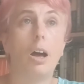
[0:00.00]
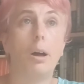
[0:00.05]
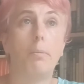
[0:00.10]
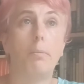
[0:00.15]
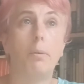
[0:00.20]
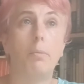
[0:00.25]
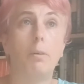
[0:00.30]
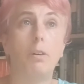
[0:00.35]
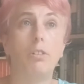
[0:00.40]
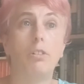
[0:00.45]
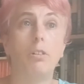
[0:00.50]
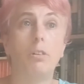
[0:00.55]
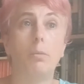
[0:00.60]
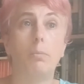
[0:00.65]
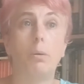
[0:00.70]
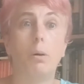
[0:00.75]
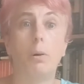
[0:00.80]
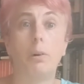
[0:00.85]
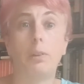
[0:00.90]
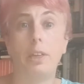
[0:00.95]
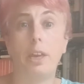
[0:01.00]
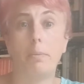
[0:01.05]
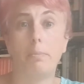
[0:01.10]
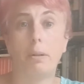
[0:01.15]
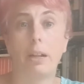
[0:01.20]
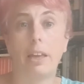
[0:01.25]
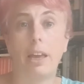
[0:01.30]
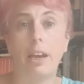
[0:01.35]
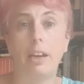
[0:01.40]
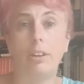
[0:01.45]
which look more at the
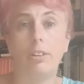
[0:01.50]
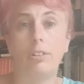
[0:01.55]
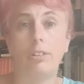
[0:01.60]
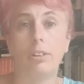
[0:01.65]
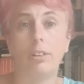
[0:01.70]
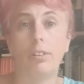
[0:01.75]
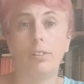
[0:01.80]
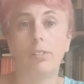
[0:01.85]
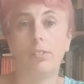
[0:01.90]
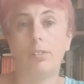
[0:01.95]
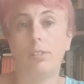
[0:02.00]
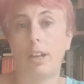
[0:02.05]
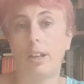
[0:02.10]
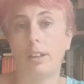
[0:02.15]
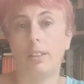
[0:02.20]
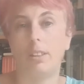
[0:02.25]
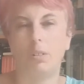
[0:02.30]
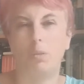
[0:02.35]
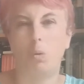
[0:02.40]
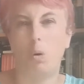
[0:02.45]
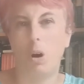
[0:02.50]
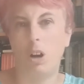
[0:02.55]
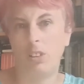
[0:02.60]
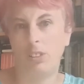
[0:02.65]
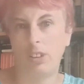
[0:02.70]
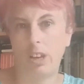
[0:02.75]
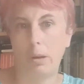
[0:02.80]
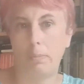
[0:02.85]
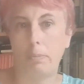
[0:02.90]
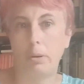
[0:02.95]
implications than the what has
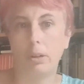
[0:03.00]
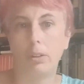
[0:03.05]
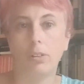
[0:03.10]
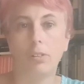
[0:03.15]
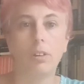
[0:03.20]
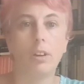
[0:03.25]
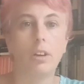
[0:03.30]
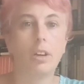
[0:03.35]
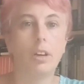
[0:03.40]
happened.